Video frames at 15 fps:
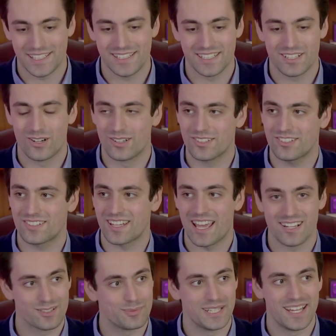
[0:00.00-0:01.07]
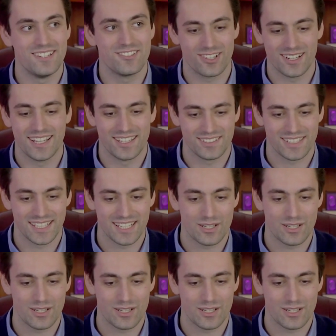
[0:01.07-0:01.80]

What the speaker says: the cost exponentially, I think.